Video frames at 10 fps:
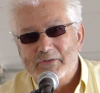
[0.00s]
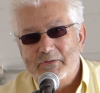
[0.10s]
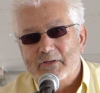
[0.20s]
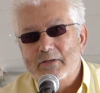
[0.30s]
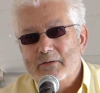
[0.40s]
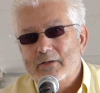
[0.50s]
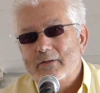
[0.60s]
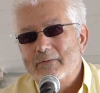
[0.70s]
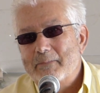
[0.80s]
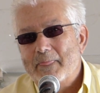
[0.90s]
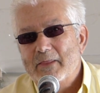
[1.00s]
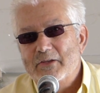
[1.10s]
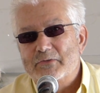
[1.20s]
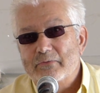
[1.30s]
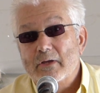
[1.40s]
to kill
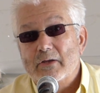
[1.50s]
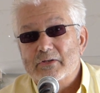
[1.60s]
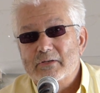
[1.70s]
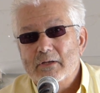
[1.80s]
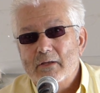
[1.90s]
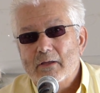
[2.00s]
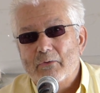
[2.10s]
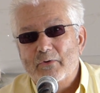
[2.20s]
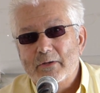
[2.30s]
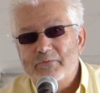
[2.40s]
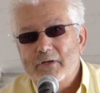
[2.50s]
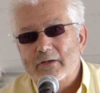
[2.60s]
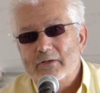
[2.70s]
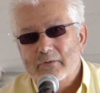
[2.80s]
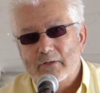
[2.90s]
these fish. And we
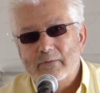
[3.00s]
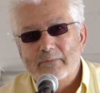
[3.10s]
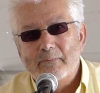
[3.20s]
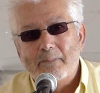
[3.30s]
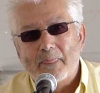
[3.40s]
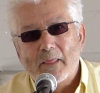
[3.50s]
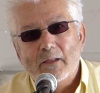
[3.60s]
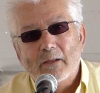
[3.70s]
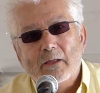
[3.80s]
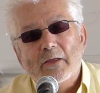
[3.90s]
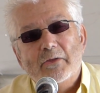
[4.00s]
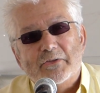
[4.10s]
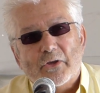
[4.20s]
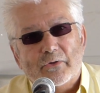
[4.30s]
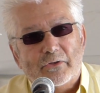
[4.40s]
object to it.
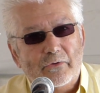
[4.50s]
So in